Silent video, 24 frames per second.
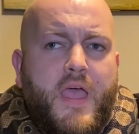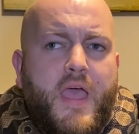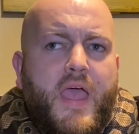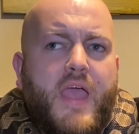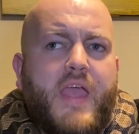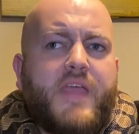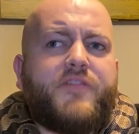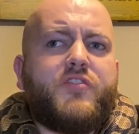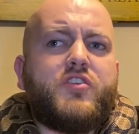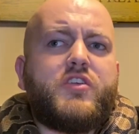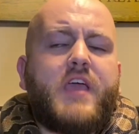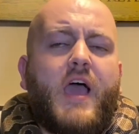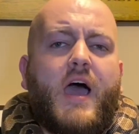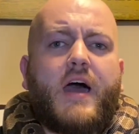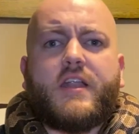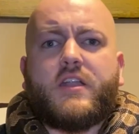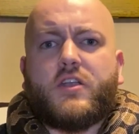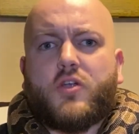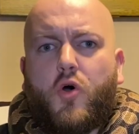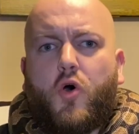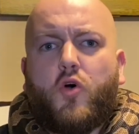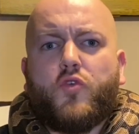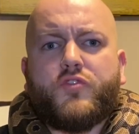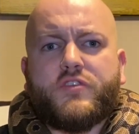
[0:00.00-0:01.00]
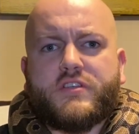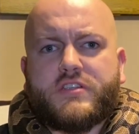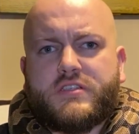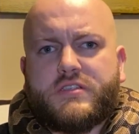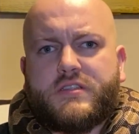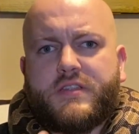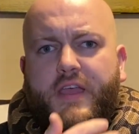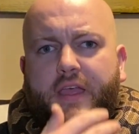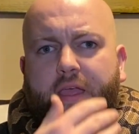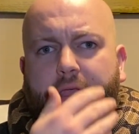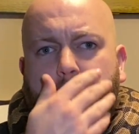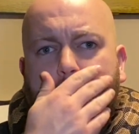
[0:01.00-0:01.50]
If you got an older
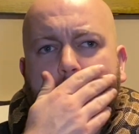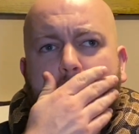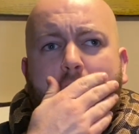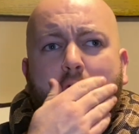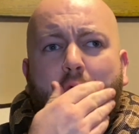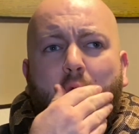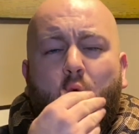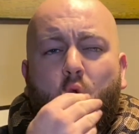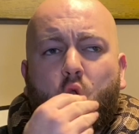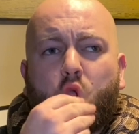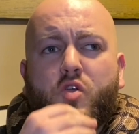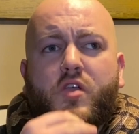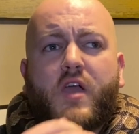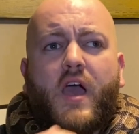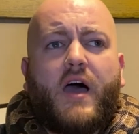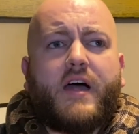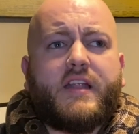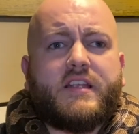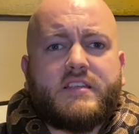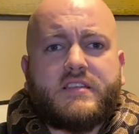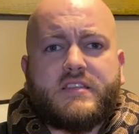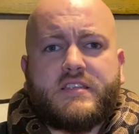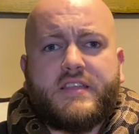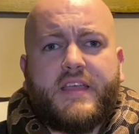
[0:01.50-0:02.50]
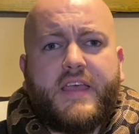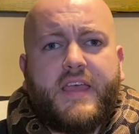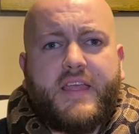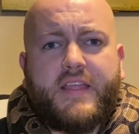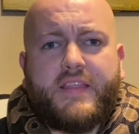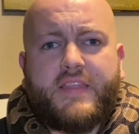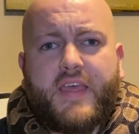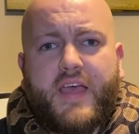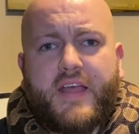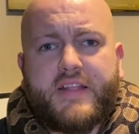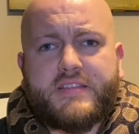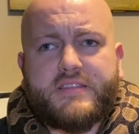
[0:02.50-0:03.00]
snake or you got a snake
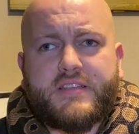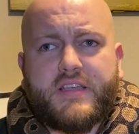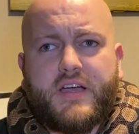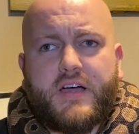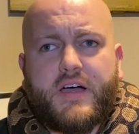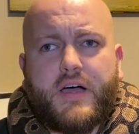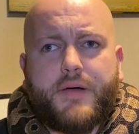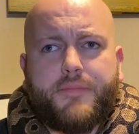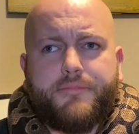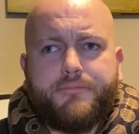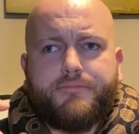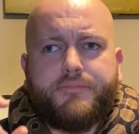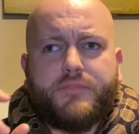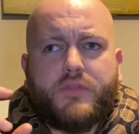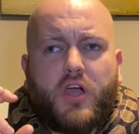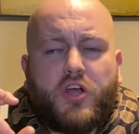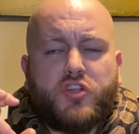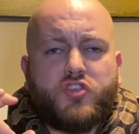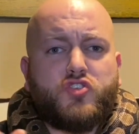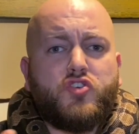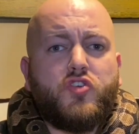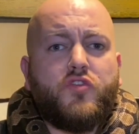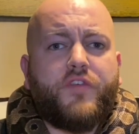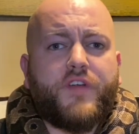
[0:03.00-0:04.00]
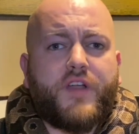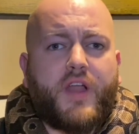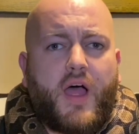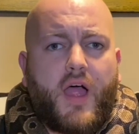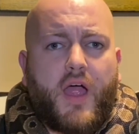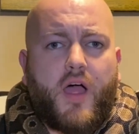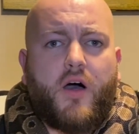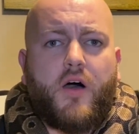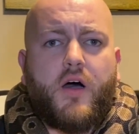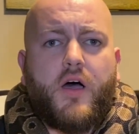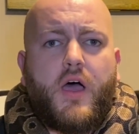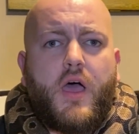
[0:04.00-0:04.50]
that's a
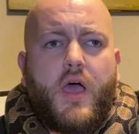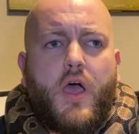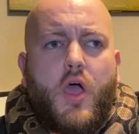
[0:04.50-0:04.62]
juvenile,